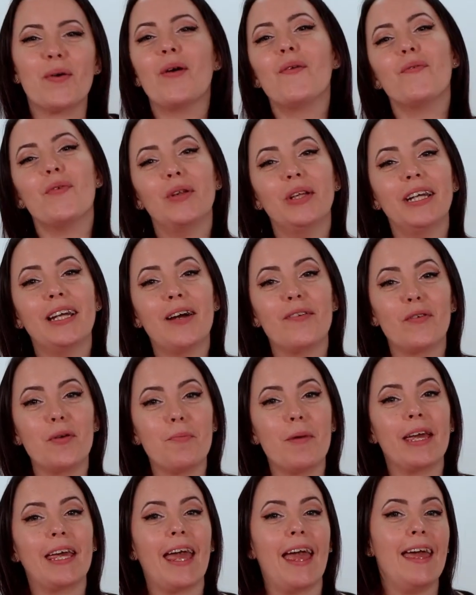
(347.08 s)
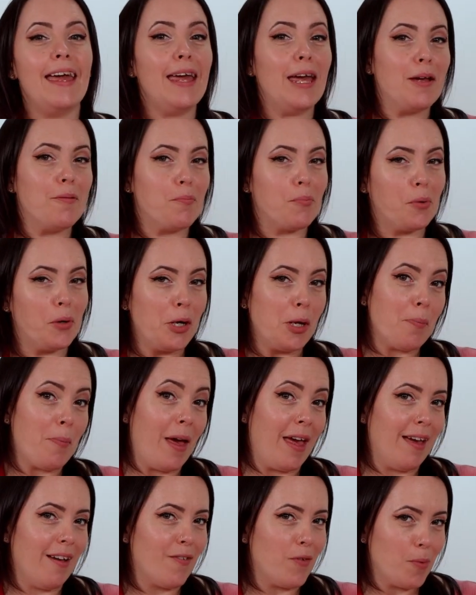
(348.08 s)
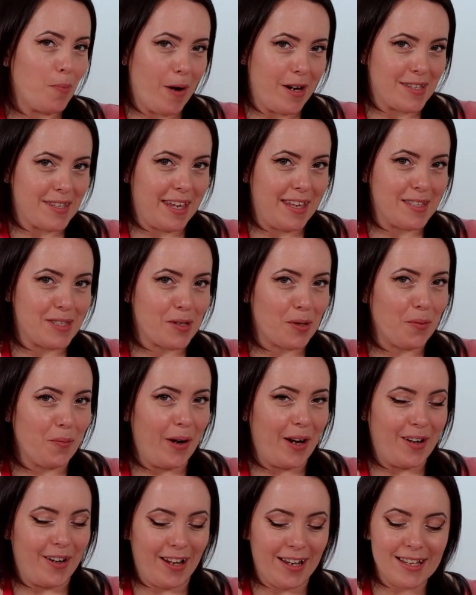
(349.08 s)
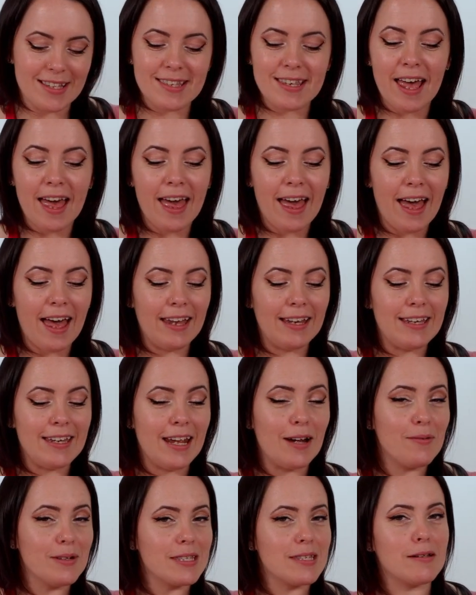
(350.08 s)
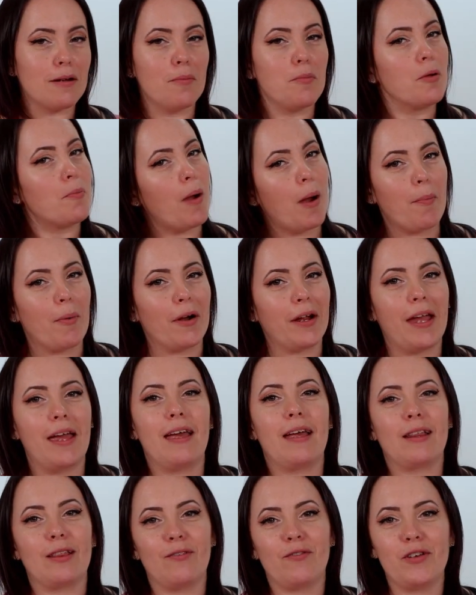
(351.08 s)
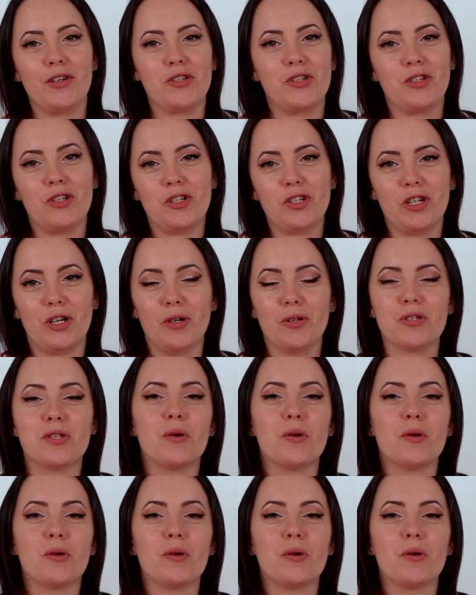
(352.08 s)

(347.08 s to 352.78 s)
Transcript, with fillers: so I fully covered my cake in pretty pink for breast cancer awareness, and now it's time to pop our cake in the fridge to chill.